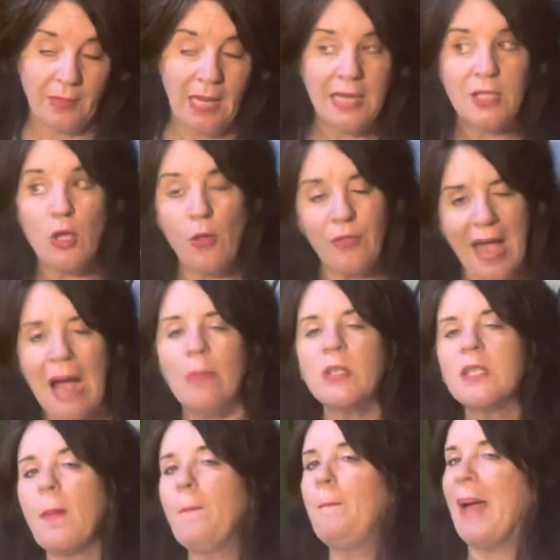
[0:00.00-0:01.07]
So that was
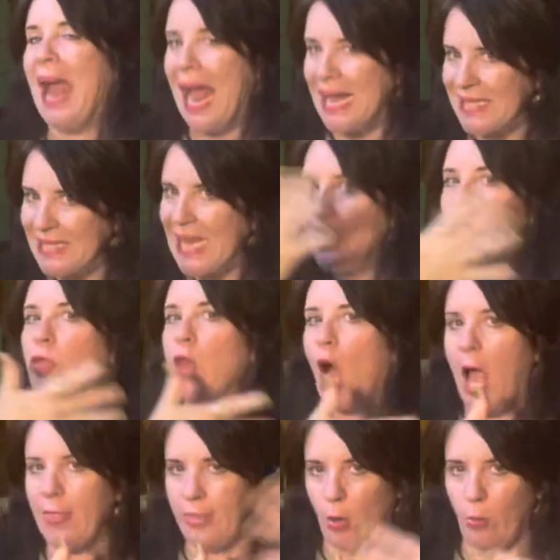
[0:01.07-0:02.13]
a passing
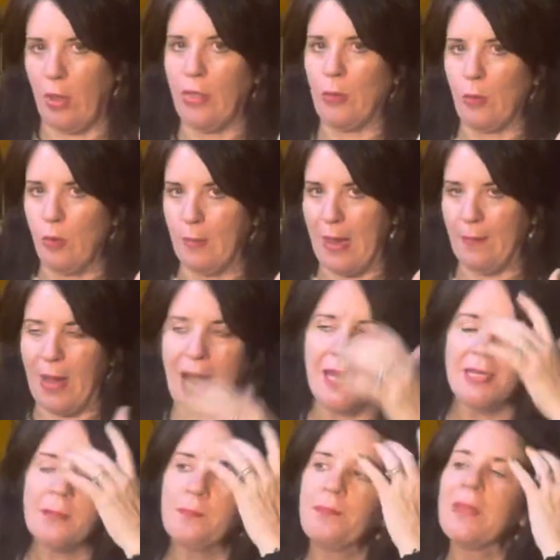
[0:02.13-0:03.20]
thought that went through my mind.